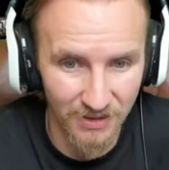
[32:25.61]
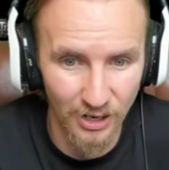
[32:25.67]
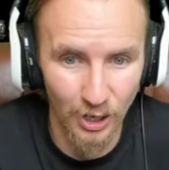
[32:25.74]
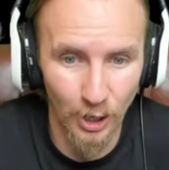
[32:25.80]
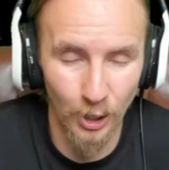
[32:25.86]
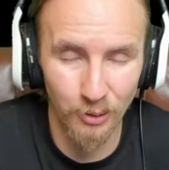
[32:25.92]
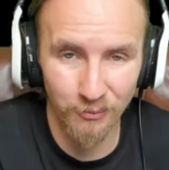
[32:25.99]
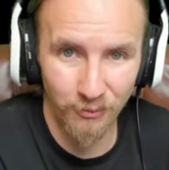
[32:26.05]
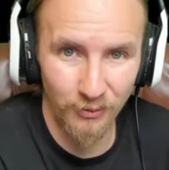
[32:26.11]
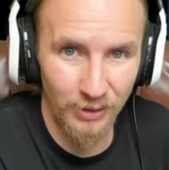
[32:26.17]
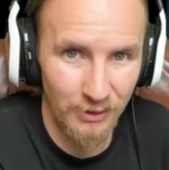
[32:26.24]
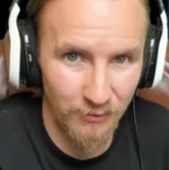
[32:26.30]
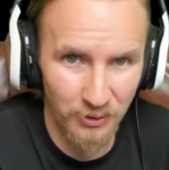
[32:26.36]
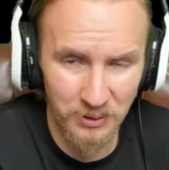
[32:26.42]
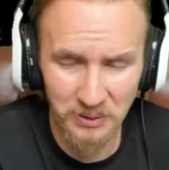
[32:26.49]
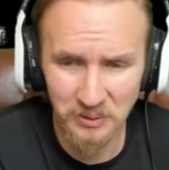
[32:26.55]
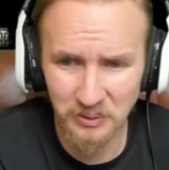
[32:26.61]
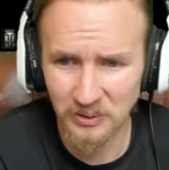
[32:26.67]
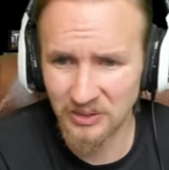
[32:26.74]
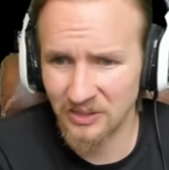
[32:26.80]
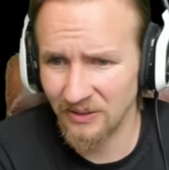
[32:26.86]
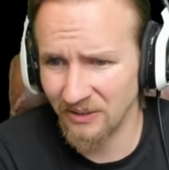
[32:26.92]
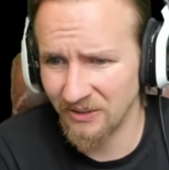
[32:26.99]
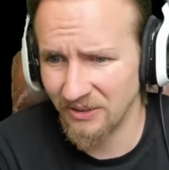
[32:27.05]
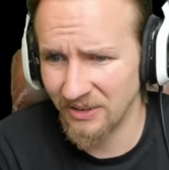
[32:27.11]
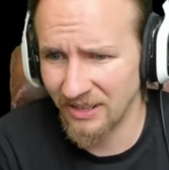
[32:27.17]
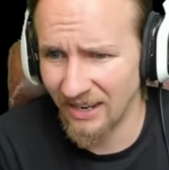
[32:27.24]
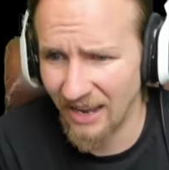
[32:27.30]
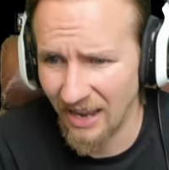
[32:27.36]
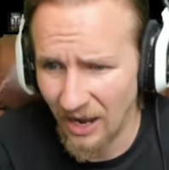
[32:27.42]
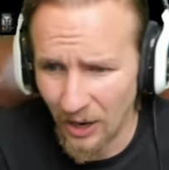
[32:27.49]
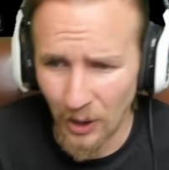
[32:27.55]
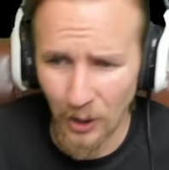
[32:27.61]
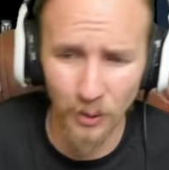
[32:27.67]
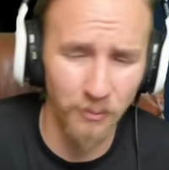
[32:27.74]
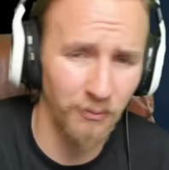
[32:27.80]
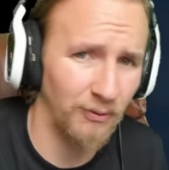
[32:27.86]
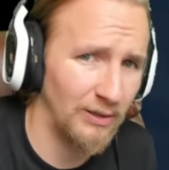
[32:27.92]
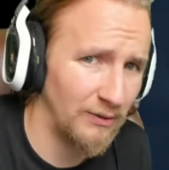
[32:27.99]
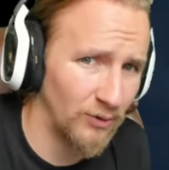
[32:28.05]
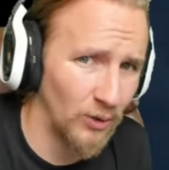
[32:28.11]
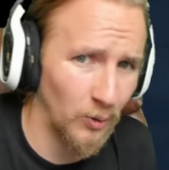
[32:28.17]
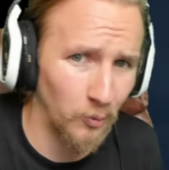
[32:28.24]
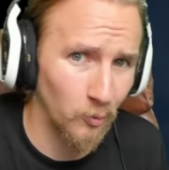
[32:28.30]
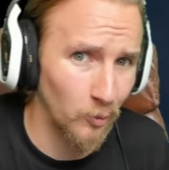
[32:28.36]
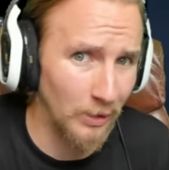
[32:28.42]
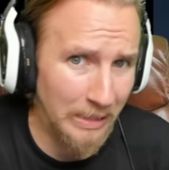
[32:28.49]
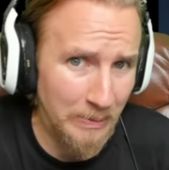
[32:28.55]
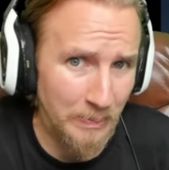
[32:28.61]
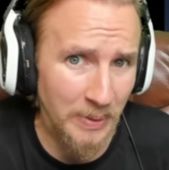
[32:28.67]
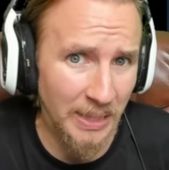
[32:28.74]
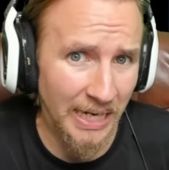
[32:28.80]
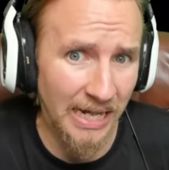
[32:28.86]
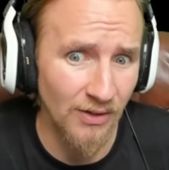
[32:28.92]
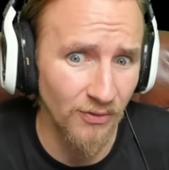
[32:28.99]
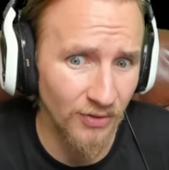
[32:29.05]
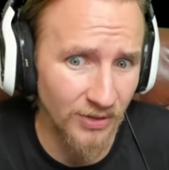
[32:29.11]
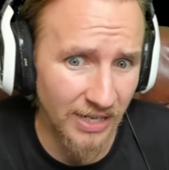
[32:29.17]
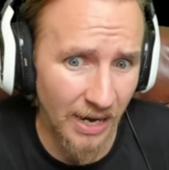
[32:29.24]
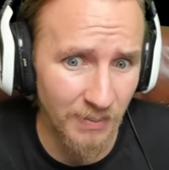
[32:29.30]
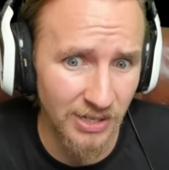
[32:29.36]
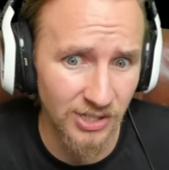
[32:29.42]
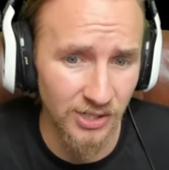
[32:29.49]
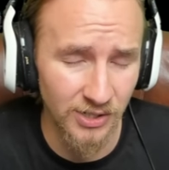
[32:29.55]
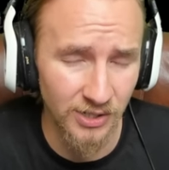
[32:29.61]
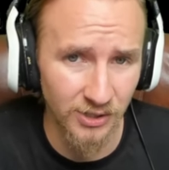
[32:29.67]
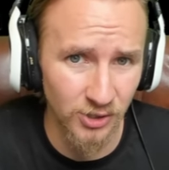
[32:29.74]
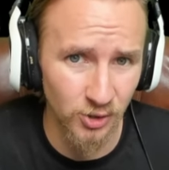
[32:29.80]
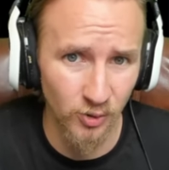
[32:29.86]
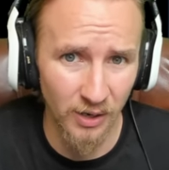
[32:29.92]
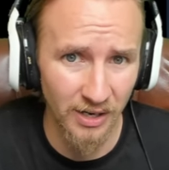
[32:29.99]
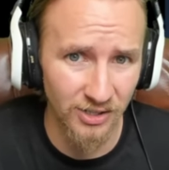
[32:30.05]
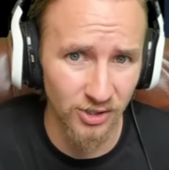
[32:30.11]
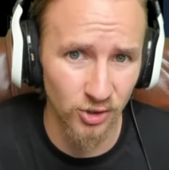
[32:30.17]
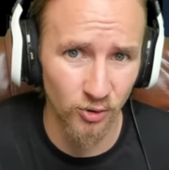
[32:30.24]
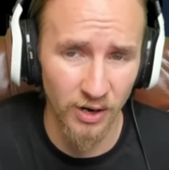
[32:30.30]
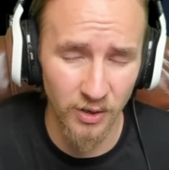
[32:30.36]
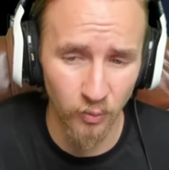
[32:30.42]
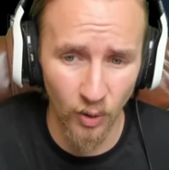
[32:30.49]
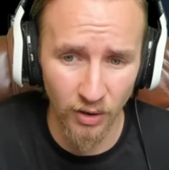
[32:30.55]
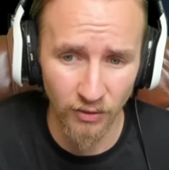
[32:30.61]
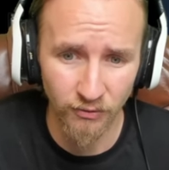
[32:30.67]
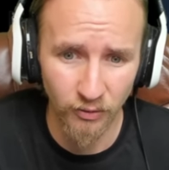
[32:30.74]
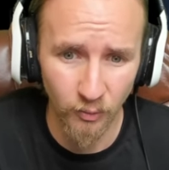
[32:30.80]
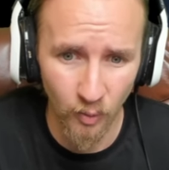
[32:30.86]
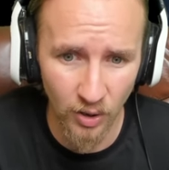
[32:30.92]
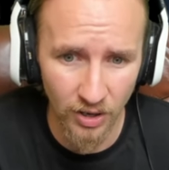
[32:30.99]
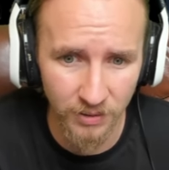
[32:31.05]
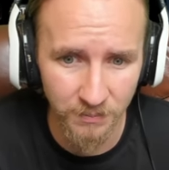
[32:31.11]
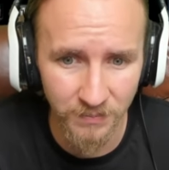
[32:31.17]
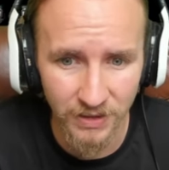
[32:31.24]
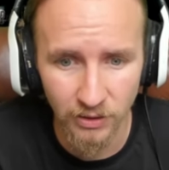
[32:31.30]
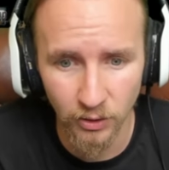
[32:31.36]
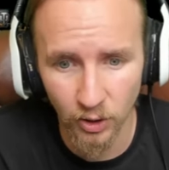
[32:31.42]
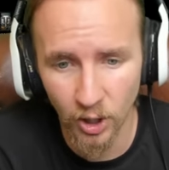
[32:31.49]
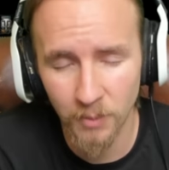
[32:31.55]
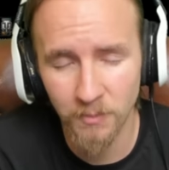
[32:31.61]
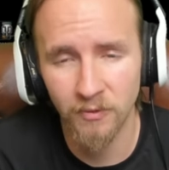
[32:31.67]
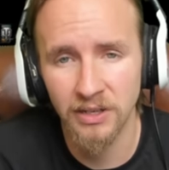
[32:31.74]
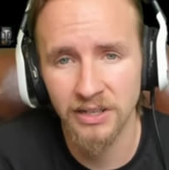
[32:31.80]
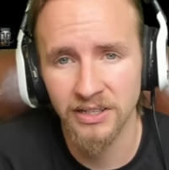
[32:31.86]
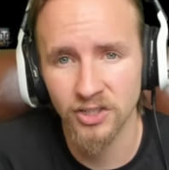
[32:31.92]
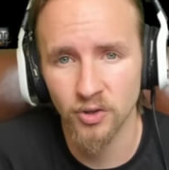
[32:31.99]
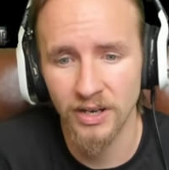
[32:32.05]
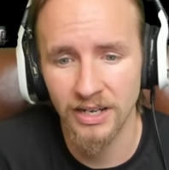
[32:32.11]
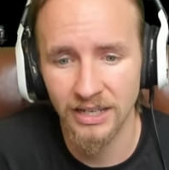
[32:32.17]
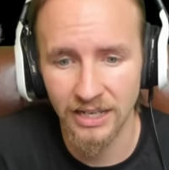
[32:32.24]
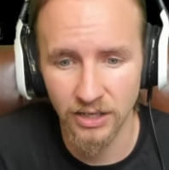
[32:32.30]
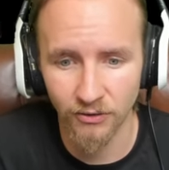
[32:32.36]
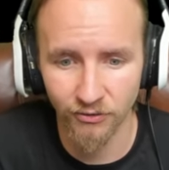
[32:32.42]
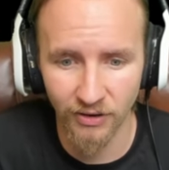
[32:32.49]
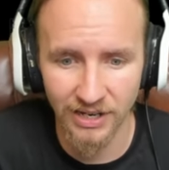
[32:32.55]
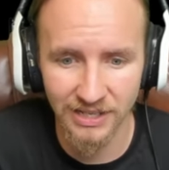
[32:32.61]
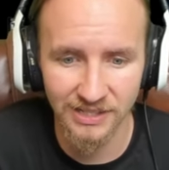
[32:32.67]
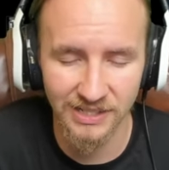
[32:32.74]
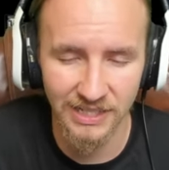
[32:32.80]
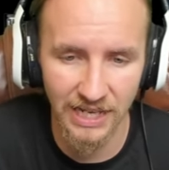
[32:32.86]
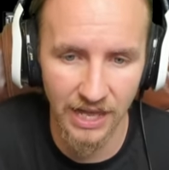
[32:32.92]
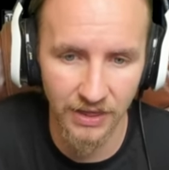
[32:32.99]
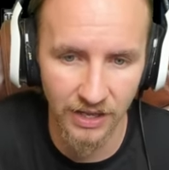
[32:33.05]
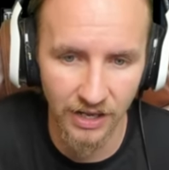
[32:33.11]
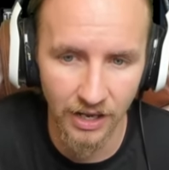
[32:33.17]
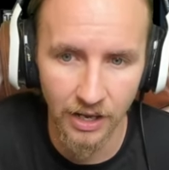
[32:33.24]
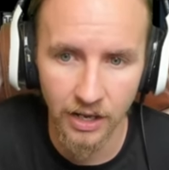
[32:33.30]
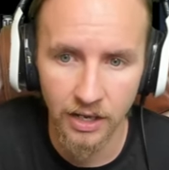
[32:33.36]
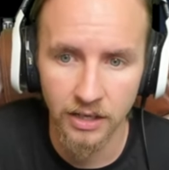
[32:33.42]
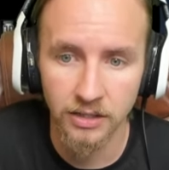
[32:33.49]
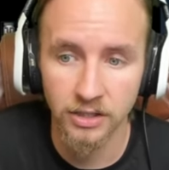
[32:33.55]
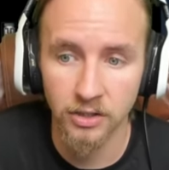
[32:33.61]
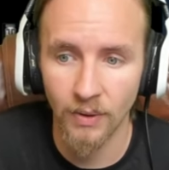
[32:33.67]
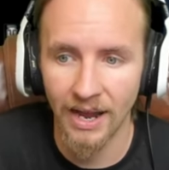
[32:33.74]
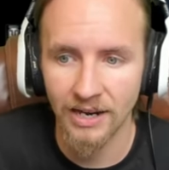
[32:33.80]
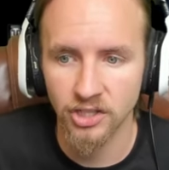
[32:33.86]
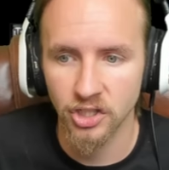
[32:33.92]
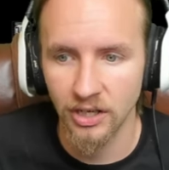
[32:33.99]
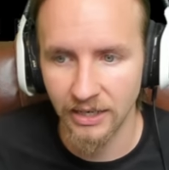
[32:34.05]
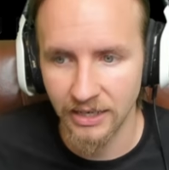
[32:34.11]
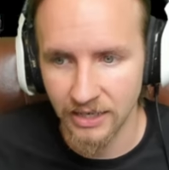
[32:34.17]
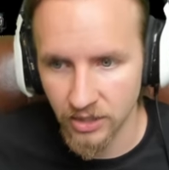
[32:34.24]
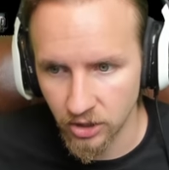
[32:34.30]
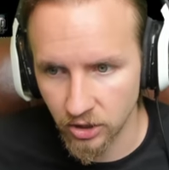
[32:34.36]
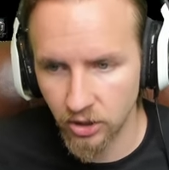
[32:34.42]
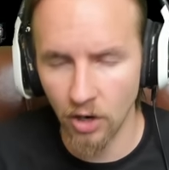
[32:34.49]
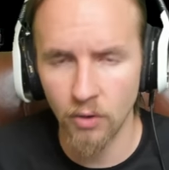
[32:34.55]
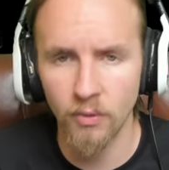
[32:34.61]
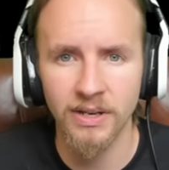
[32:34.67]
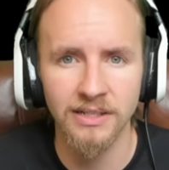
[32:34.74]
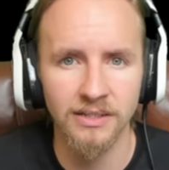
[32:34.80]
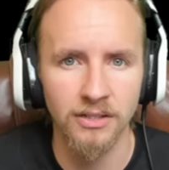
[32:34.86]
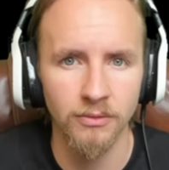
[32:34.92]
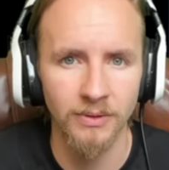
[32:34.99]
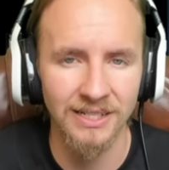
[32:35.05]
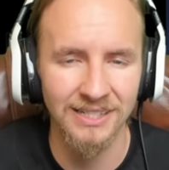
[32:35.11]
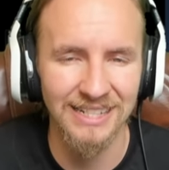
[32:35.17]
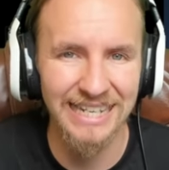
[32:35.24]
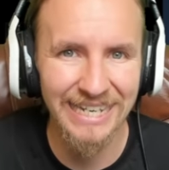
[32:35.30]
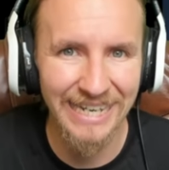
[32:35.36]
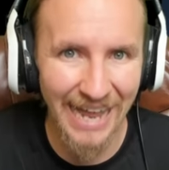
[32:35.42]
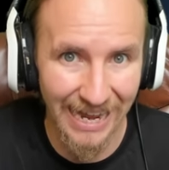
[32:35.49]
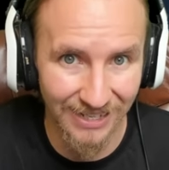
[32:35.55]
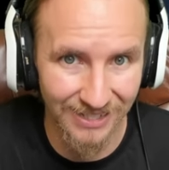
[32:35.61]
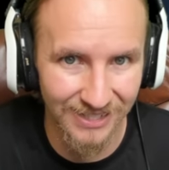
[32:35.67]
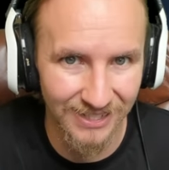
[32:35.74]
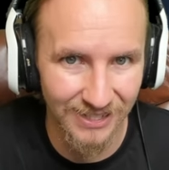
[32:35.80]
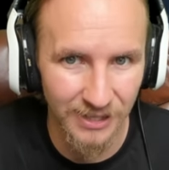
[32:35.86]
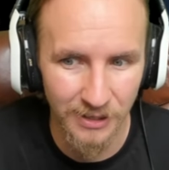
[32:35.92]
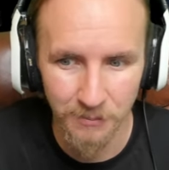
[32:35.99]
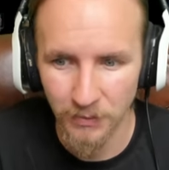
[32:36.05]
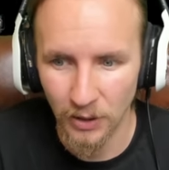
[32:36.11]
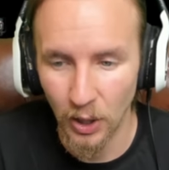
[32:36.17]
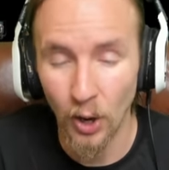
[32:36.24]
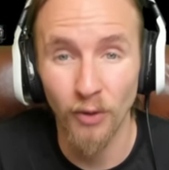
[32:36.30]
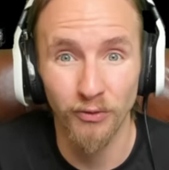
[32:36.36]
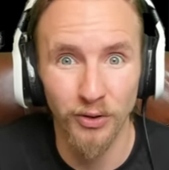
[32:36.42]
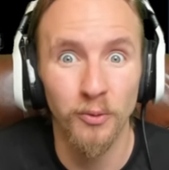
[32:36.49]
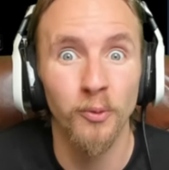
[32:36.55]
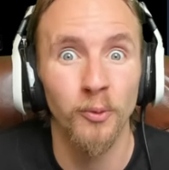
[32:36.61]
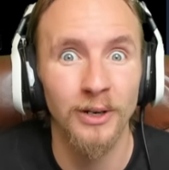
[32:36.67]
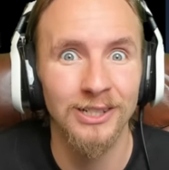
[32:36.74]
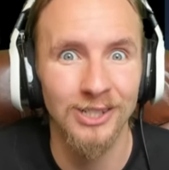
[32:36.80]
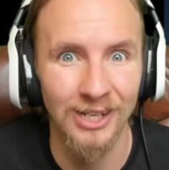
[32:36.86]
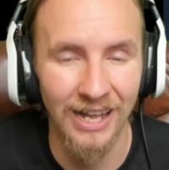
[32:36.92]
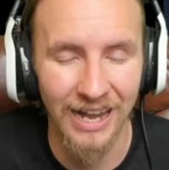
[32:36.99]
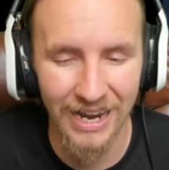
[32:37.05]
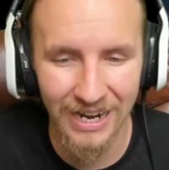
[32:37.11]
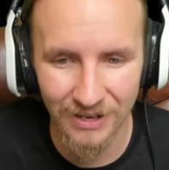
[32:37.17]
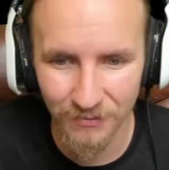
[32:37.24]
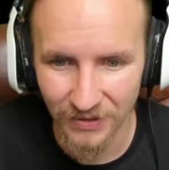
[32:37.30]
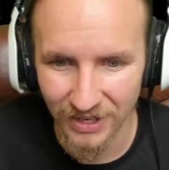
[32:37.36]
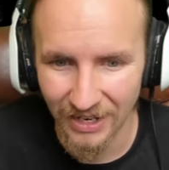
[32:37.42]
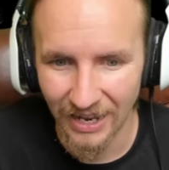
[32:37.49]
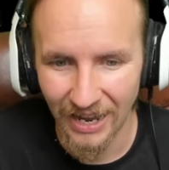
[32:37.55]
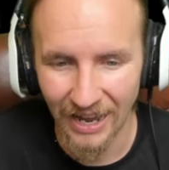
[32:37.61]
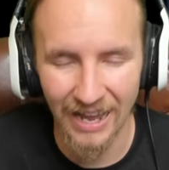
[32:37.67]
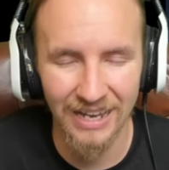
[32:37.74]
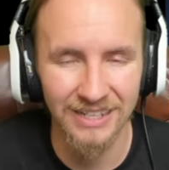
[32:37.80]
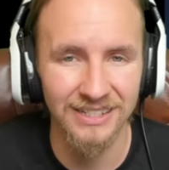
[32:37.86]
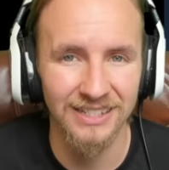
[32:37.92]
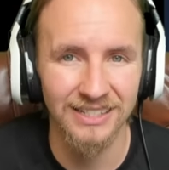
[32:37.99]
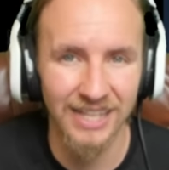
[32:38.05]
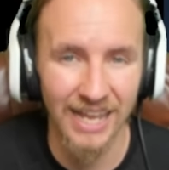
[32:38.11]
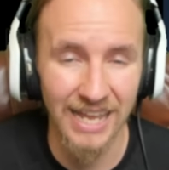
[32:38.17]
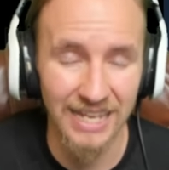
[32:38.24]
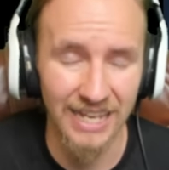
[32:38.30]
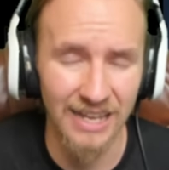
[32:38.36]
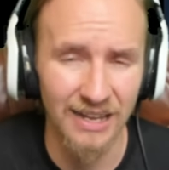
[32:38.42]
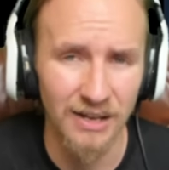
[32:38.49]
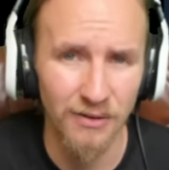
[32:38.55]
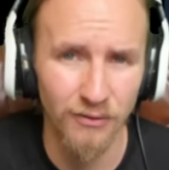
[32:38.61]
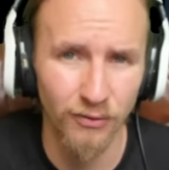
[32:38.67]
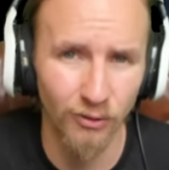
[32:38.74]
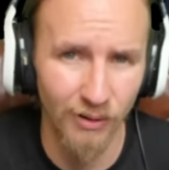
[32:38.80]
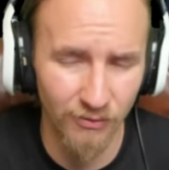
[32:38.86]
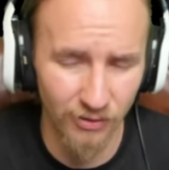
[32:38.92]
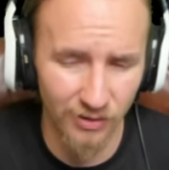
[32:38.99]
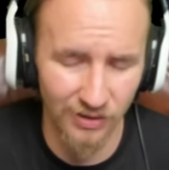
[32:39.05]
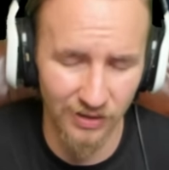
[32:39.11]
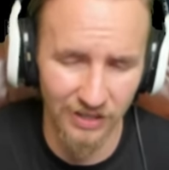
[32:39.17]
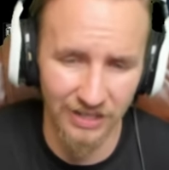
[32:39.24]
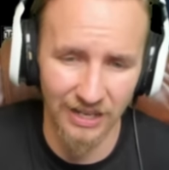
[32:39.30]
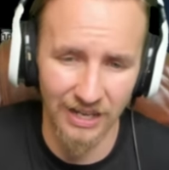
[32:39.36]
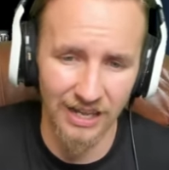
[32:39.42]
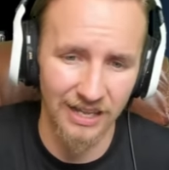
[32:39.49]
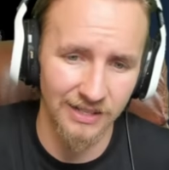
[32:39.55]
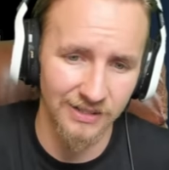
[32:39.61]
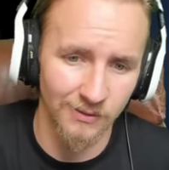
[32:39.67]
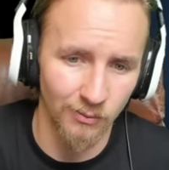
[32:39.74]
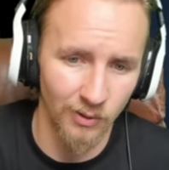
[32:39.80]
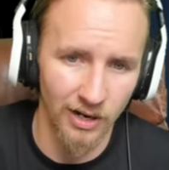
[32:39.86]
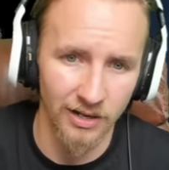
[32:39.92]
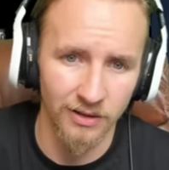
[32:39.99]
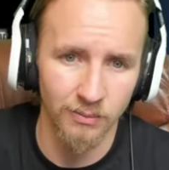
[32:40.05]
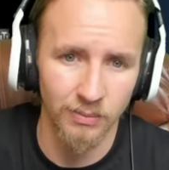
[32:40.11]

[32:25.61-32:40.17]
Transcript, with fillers: Hopefully you've got an autoloader, hopefully you've got really big alpha damage and you can try and trade one for one, or hopefully you can try and get your friends together to actually go into its nest of the ridge line and take it for everything it's worth.